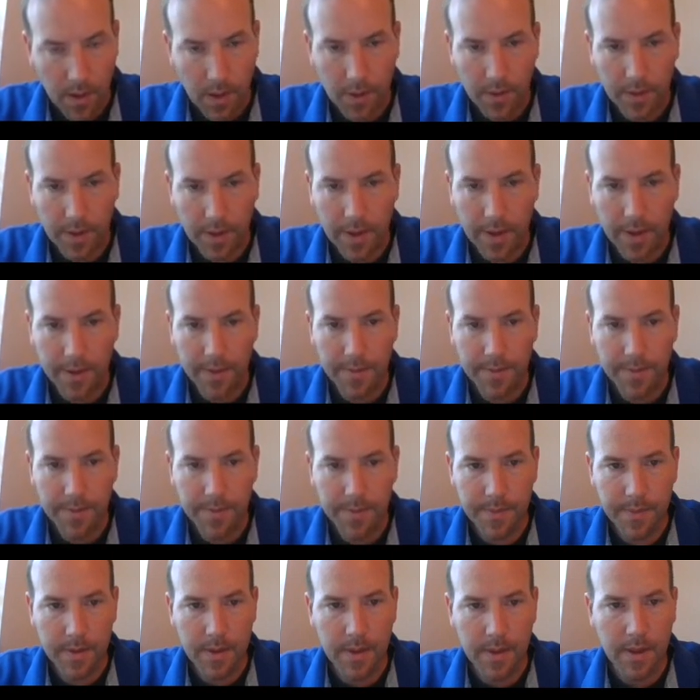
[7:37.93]
Okay,
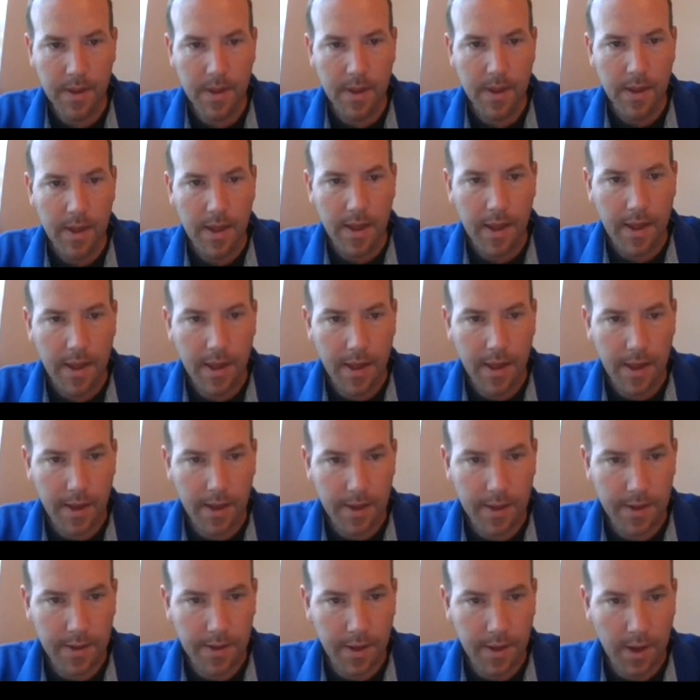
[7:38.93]

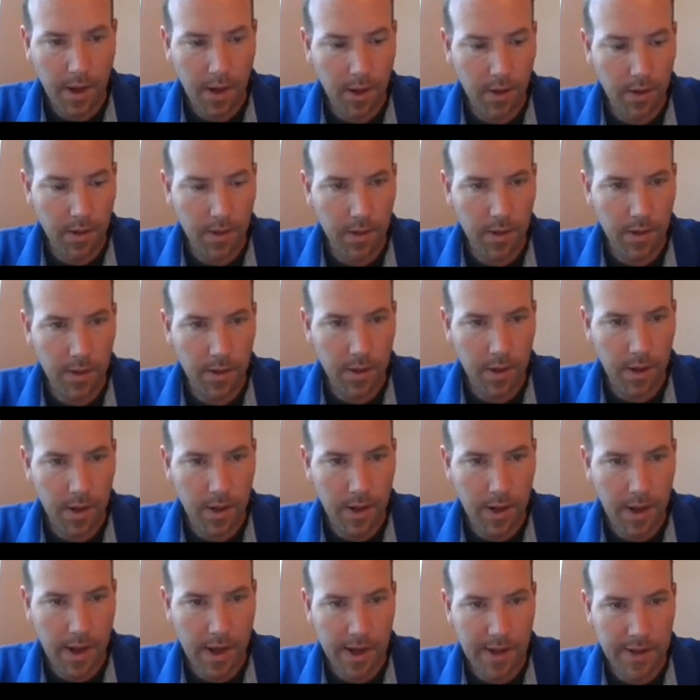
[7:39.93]
and our
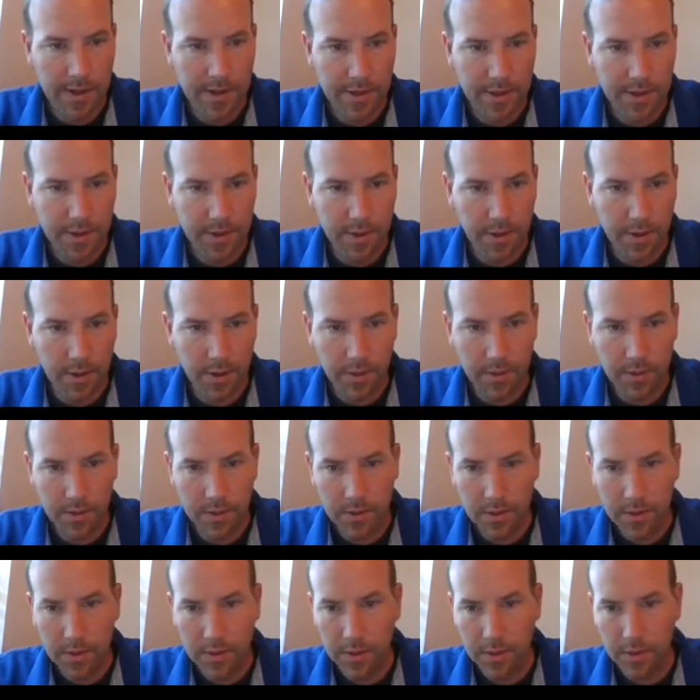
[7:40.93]
x0
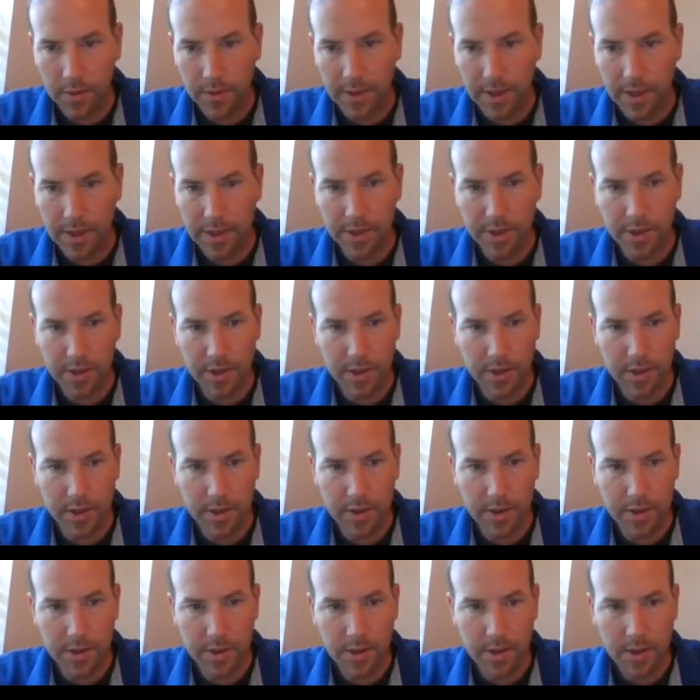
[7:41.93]
location
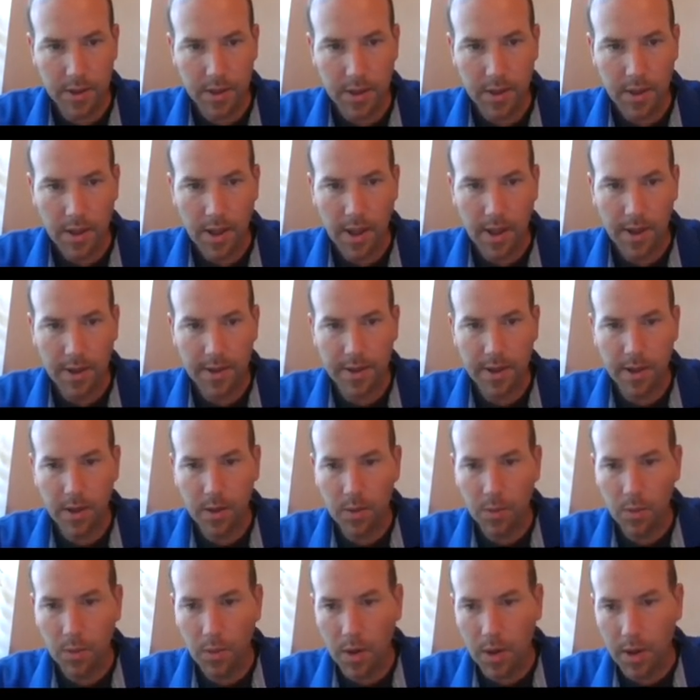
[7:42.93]
is
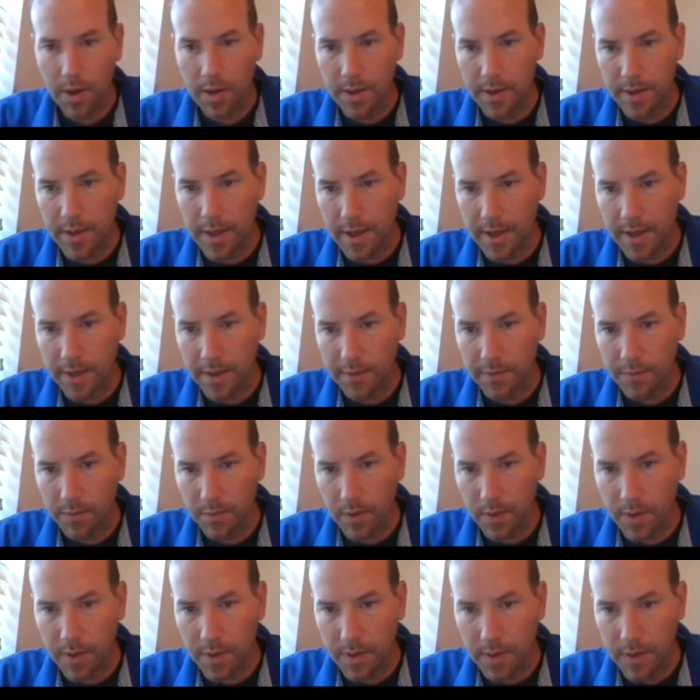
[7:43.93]
at 1, negative
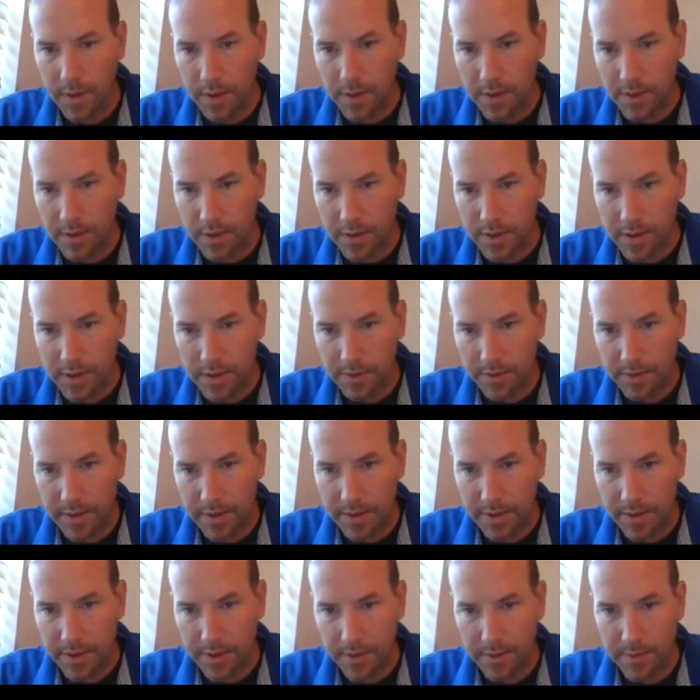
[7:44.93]
1, as you can see right
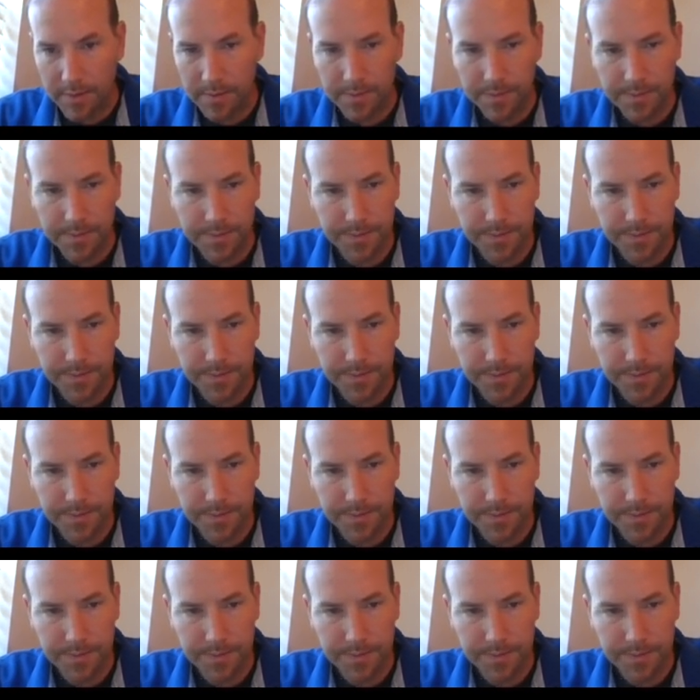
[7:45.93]
here.